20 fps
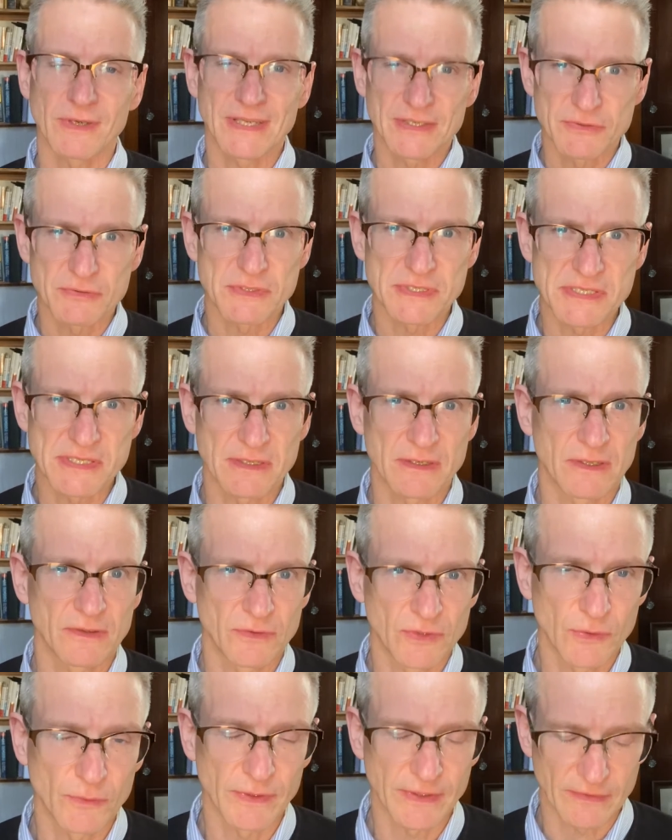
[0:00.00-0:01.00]
interested in
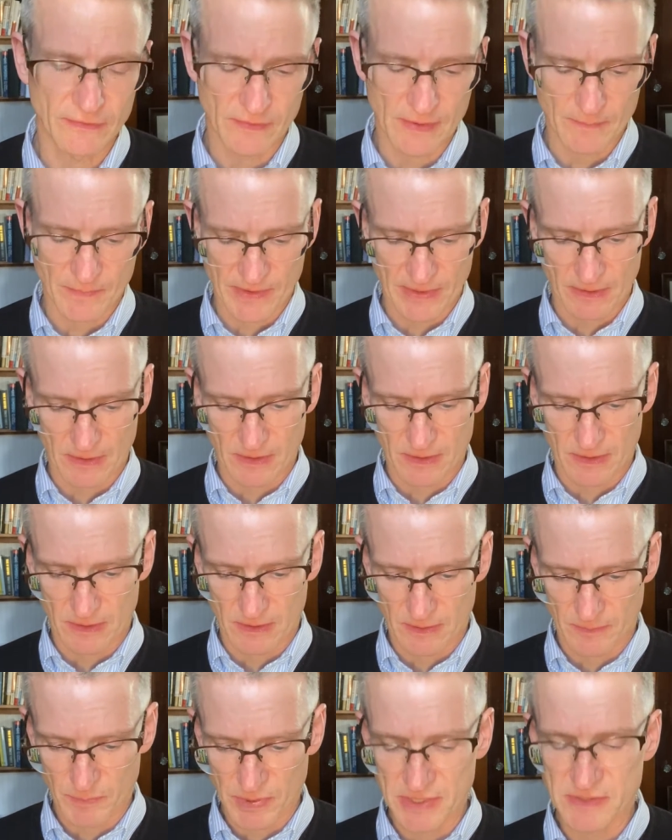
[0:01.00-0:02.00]
doing something on a,
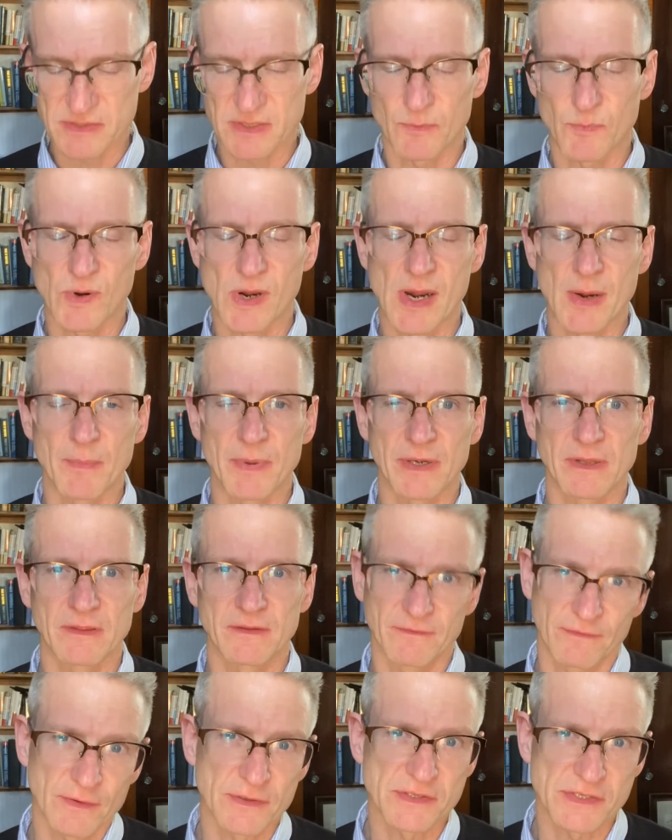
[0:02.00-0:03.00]
a piece of property, the
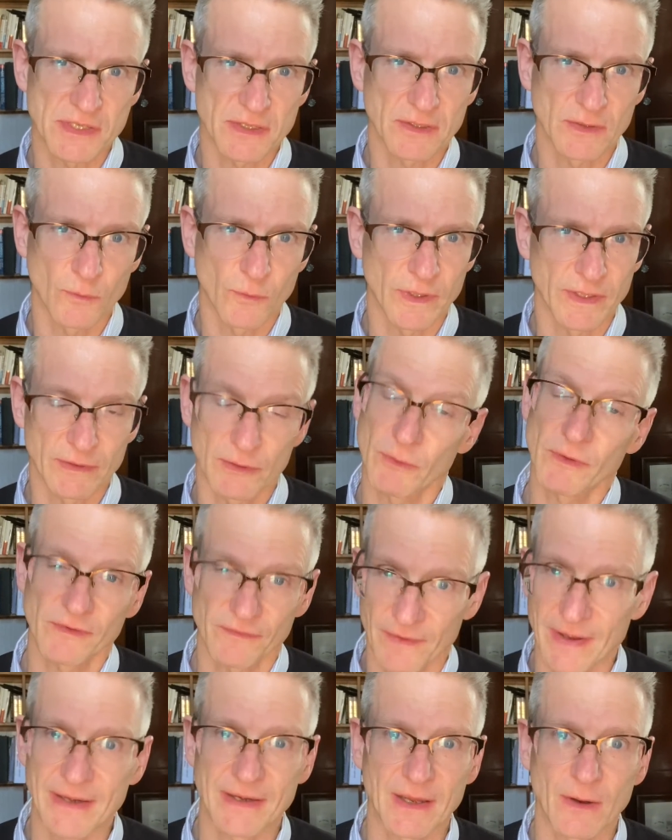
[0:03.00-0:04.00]
first thing you want to do is
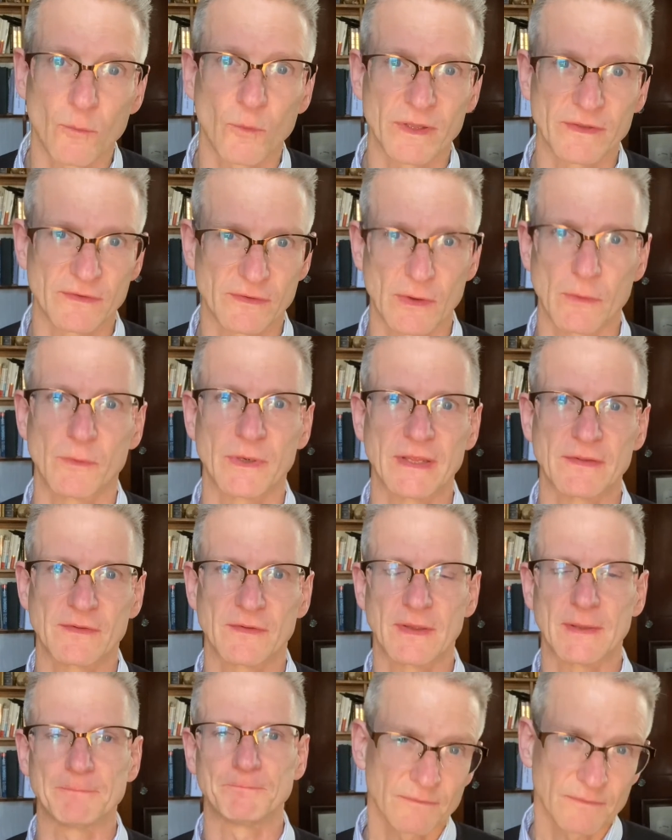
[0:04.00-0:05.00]
find out what zone it's
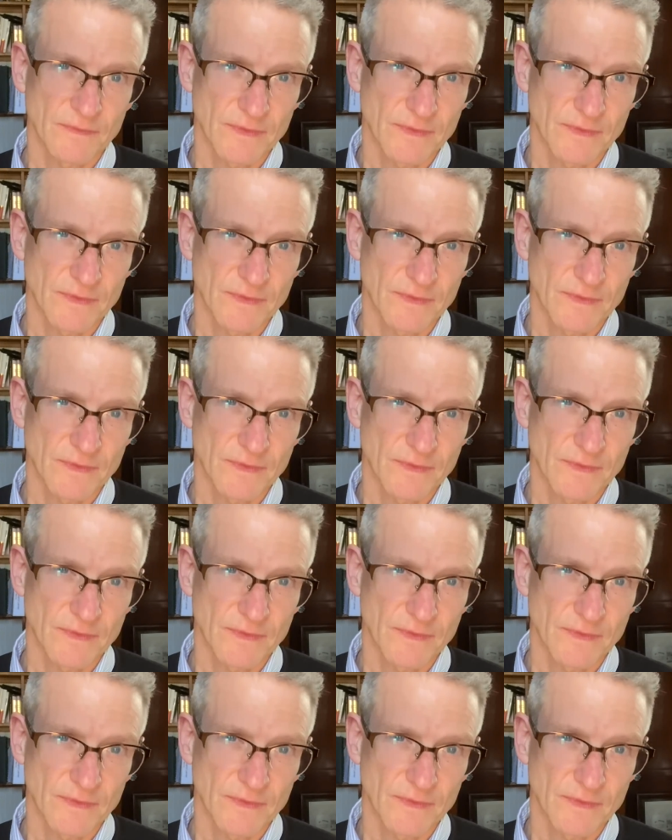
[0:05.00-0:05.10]
in.